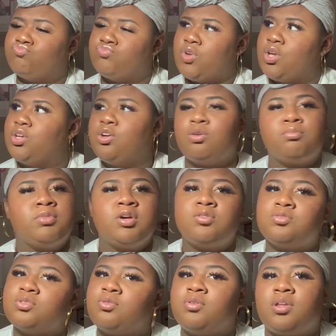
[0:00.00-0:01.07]
your
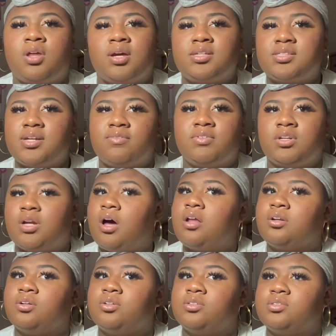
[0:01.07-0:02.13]
meal's only like
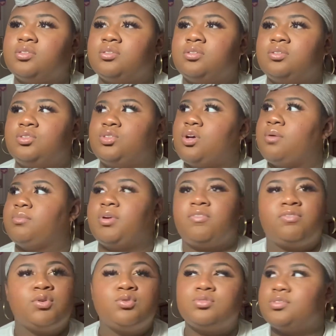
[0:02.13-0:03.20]
$7. So I'm
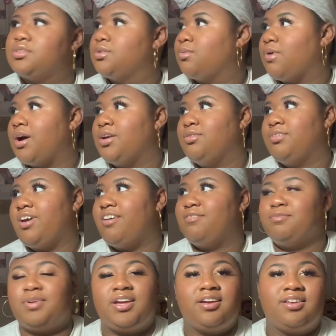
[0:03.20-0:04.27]
confused as to why you gave
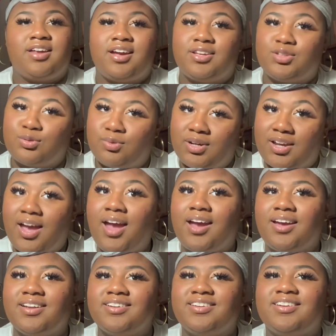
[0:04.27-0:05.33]
me like
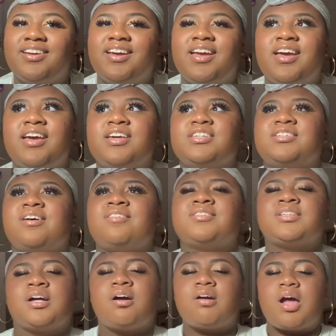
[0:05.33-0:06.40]
28. So I was
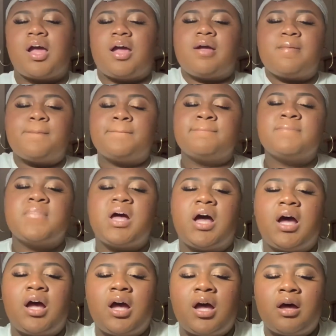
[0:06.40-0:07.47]
like, okay,
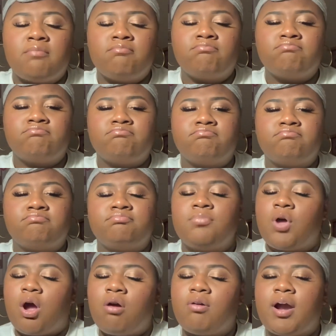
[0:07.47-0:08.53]
all
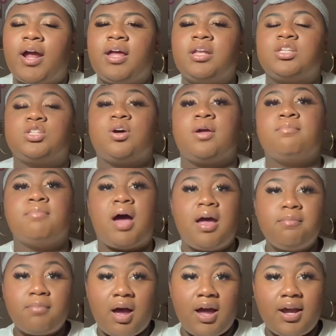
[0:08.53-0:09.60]
right. So in my
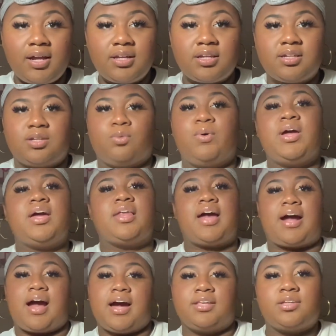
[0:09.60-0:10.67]
mind, the way
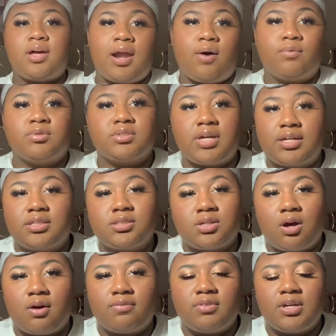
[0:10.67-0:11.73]
like I thought I was like
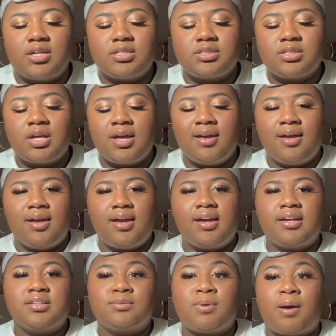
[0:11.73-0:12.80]
solve this
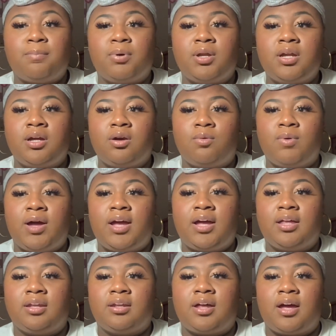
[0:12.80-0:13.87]
is by putting away,
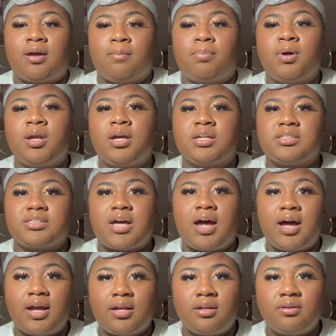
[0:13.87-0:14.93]
like putting aside